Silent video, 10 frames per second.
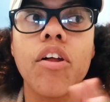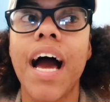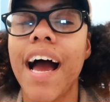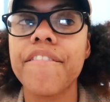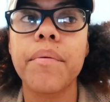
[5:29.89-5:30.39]
I
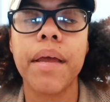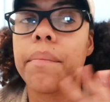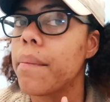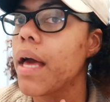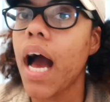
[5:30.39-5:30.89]
have to make
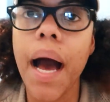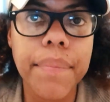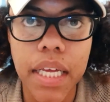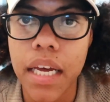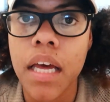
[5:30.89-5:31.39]
maybe an
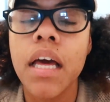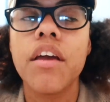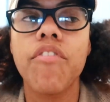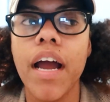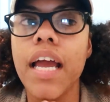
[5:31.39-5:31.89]
omelet,
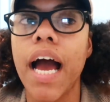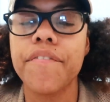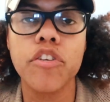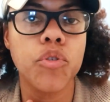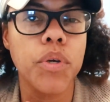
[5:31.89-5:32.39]
right? I
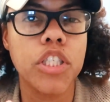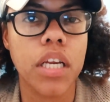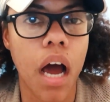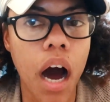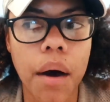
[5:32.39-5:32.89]
have to switch
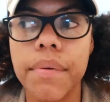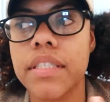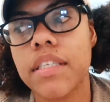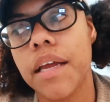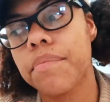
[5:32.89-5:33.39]
it up.
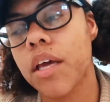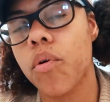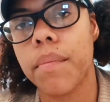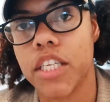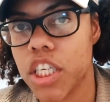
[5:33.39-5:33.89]
And same thing with my